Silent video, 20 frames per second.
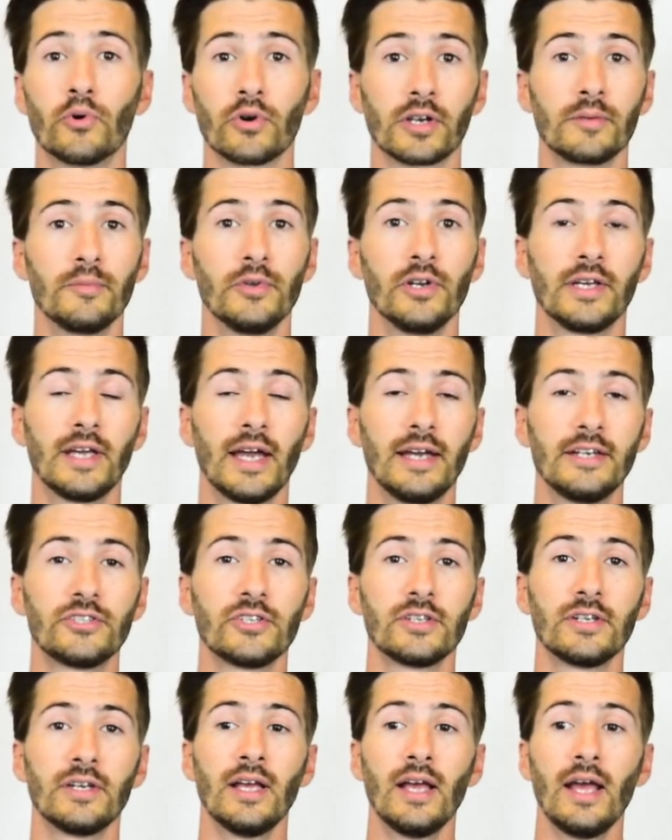poor
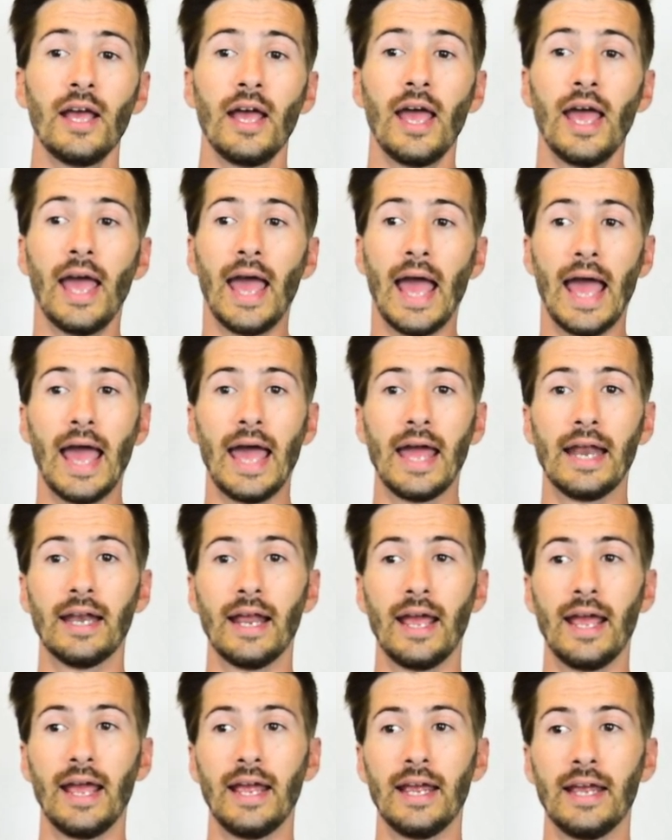communication
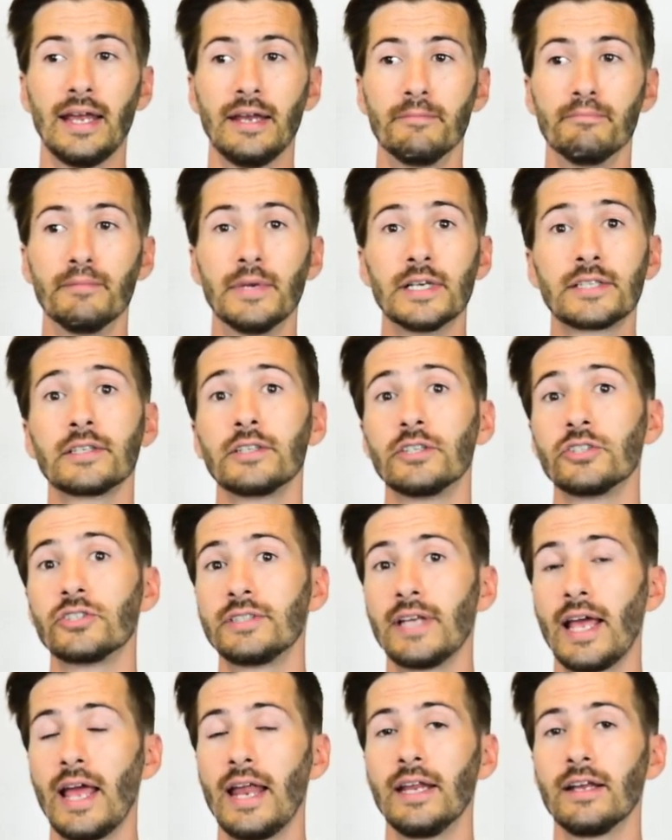and a
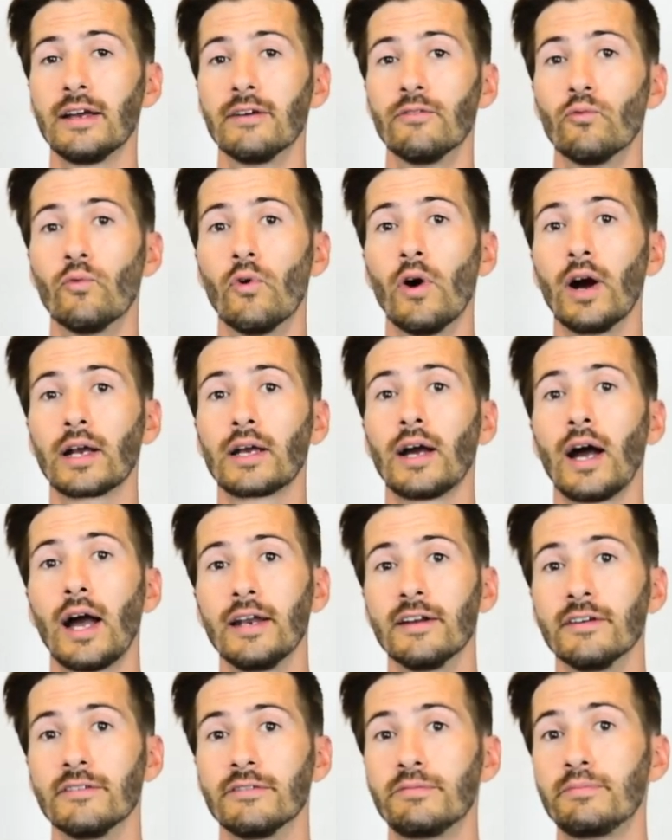misunderstanding of what
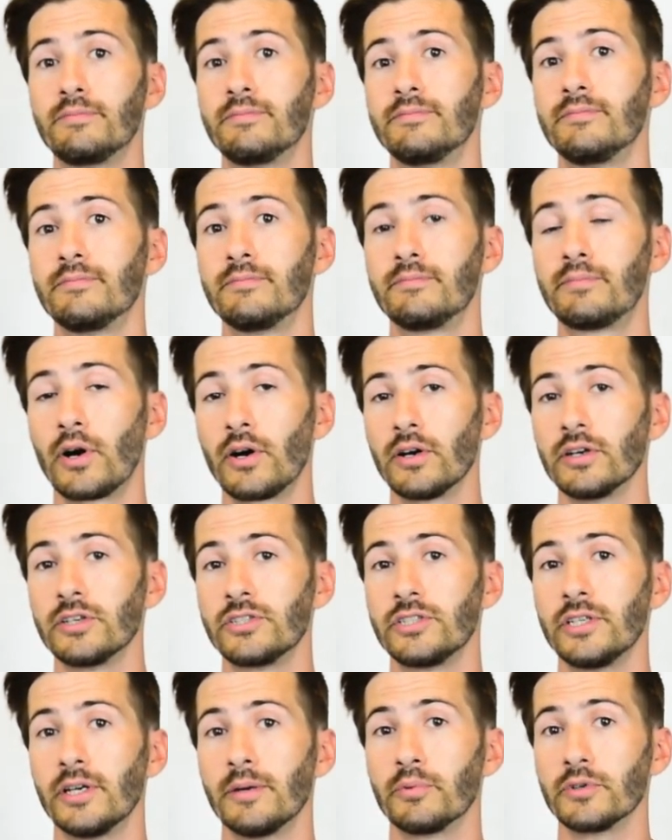kind of
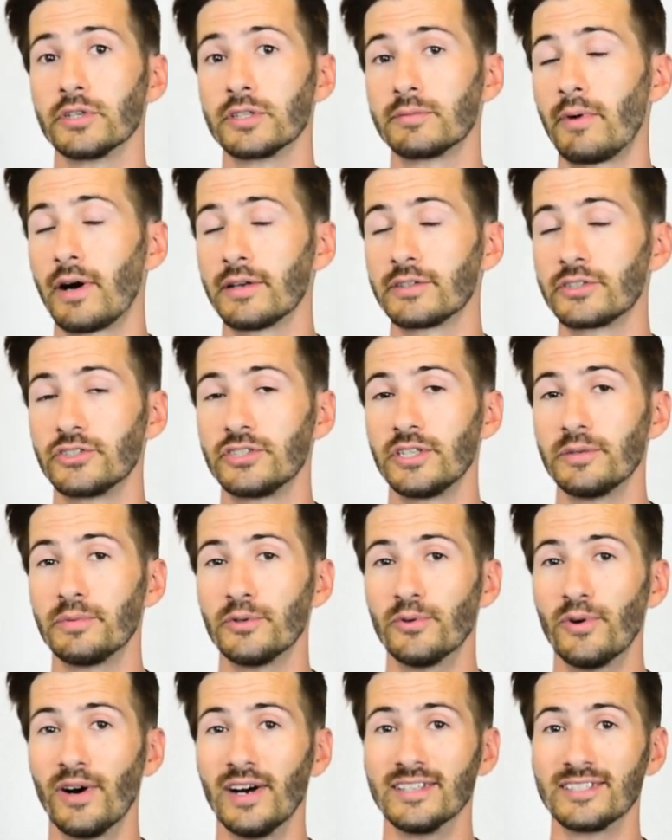partnership or sponsorship
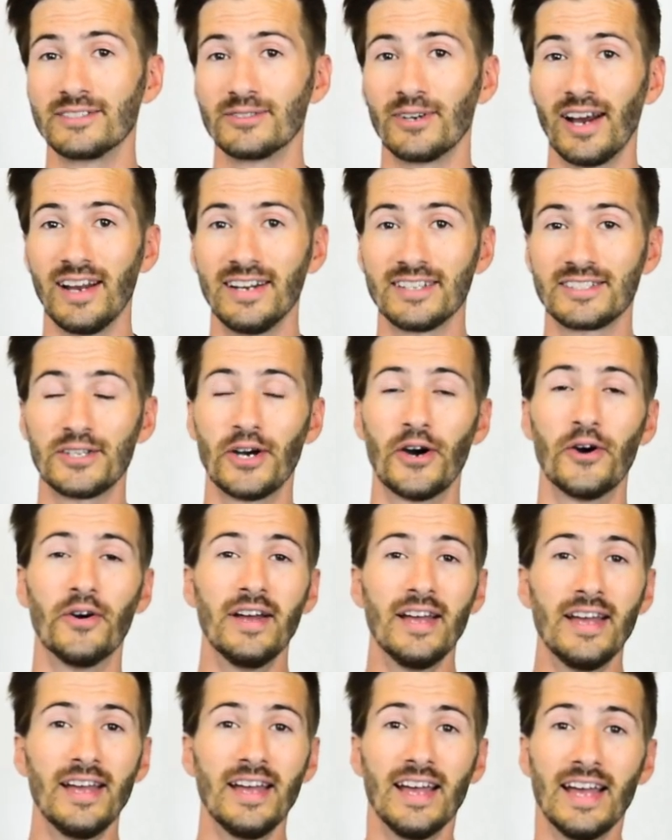it was, right? So
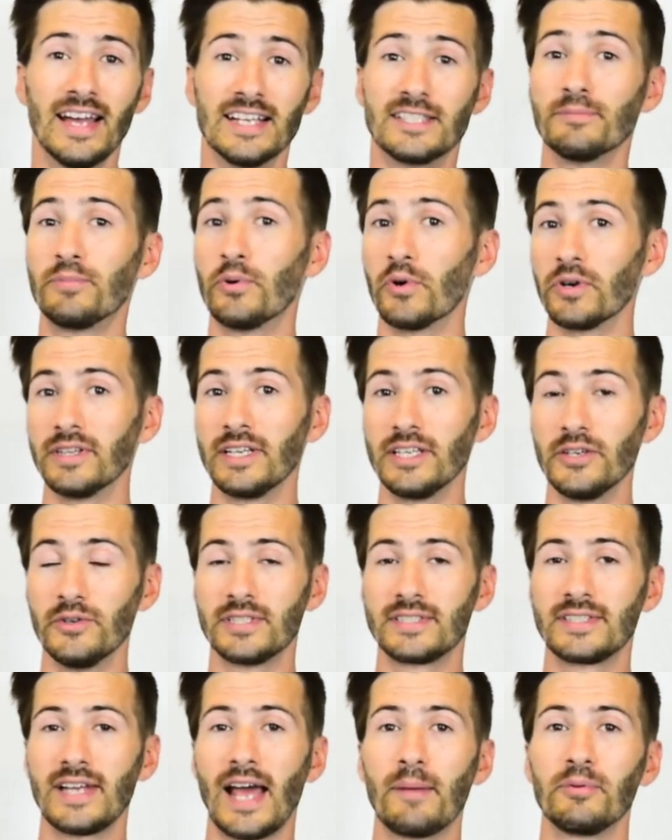it's important that you
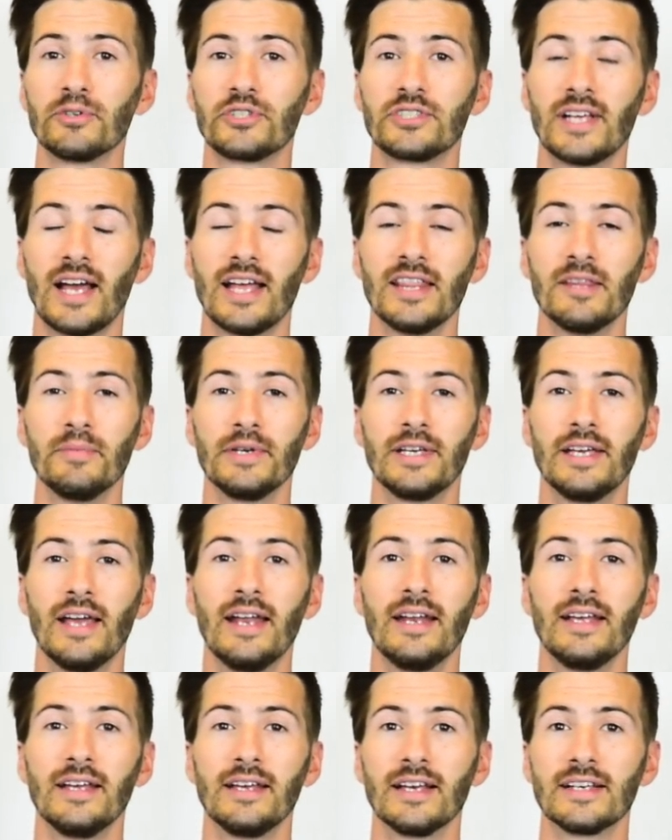establish that in the
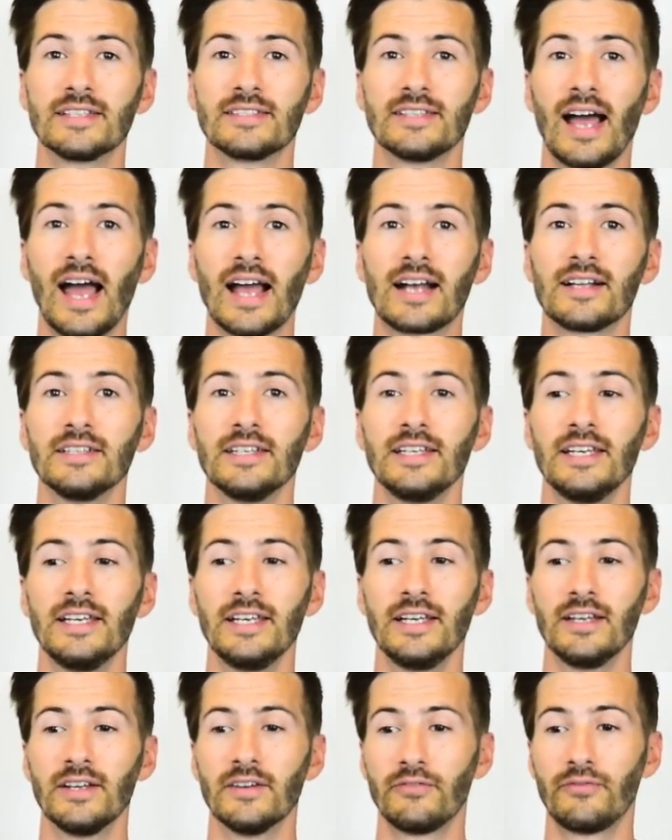beginning,
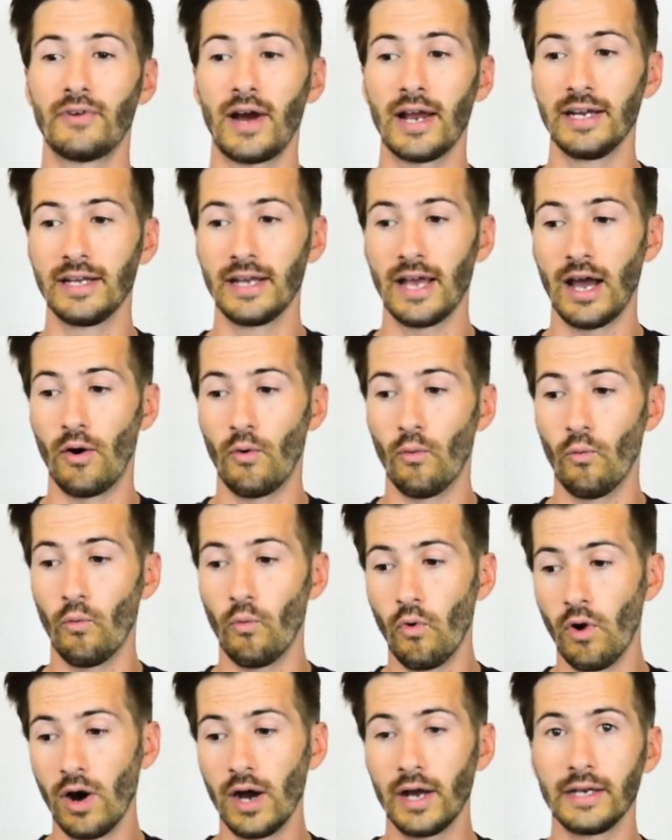exactly finding out
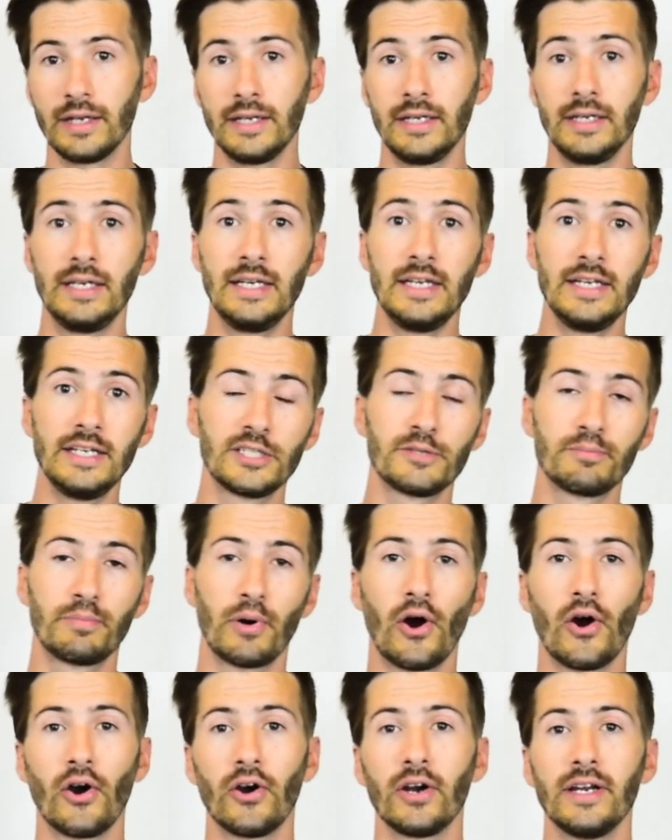what each
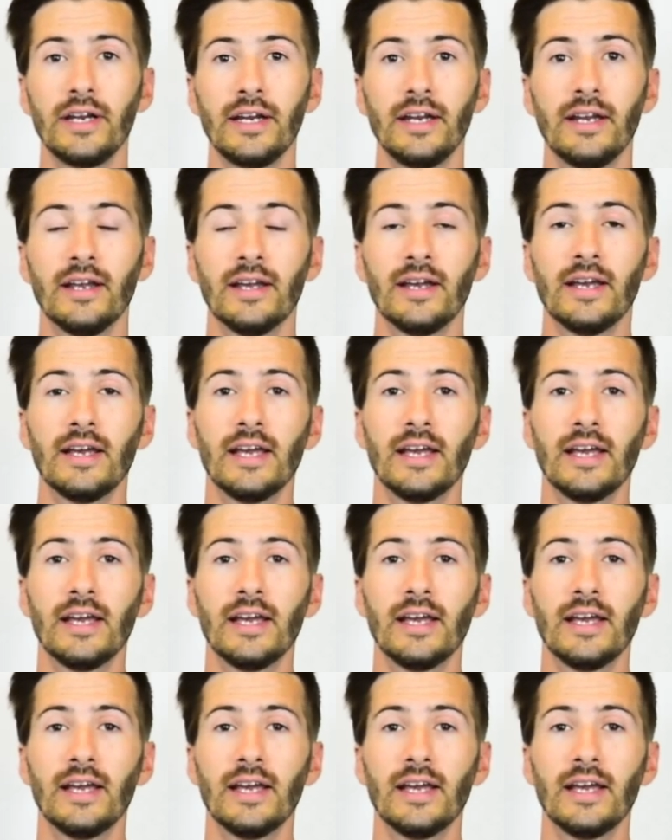party